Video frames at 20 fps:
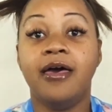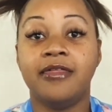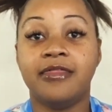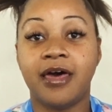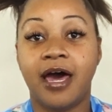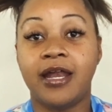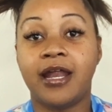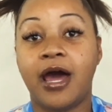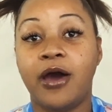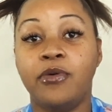
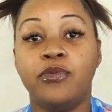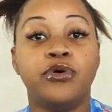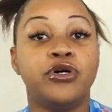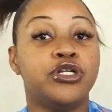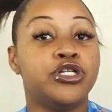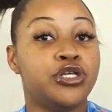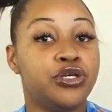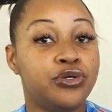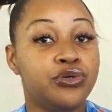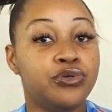that I
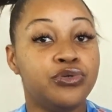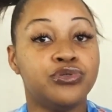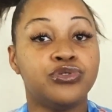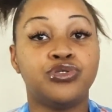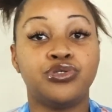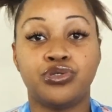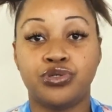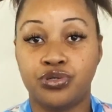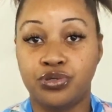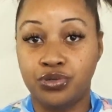would
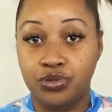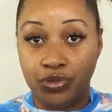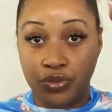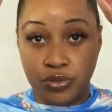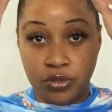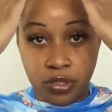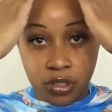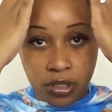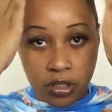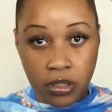use to,